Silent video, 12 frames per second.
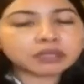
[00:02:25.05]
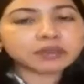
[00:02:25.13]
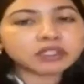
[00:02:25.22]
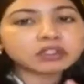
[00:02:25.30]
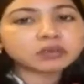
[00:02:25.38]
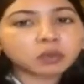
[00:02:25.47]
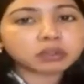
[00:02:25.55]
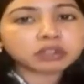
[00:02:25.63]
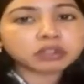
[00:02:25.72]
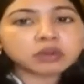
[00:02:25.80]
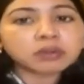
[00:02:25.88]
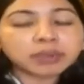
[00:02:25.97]
which is
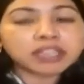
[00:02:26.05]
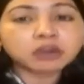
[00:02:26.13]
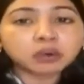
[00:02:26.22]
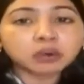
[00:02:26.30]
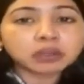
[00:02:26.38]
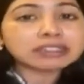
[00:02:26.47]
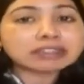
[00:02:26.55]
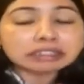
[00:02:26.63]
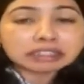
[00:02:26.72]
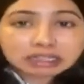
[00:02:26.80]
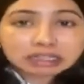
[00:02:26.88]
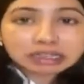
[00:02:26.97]
also a big growing
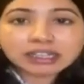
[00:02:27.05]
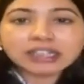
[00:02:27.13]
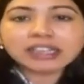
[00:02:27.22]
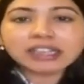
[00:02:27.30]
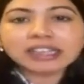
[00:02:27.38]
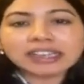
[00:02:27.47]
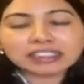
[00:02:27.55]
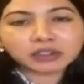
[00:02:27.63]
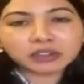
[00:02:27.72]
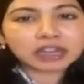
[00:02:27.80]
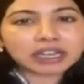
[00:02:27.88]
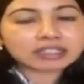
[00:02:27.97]
concern in the
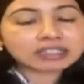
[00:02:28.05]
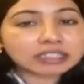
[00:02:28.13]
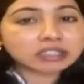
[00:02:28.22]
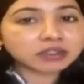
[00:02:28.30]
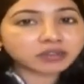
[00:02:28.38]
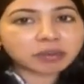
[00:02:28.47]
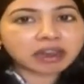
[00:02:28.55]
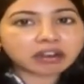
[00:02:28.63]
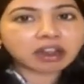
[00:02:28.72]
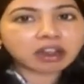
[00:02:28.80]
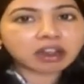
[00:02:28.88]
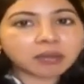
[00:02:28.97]
United States of
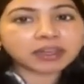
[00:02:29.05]
America,